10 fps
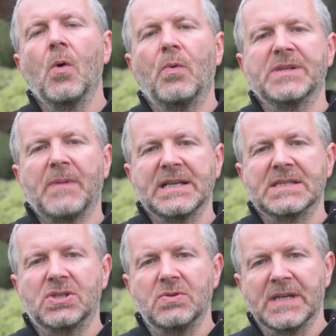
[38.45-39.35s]
which
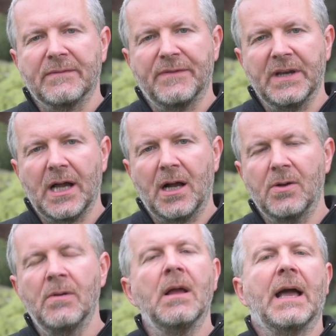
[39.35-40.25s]
makes shooting
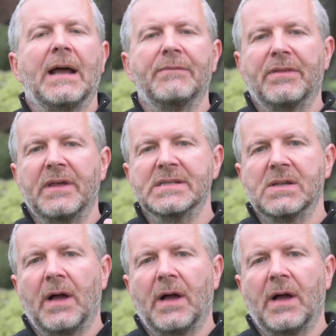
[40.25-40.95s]
video and having things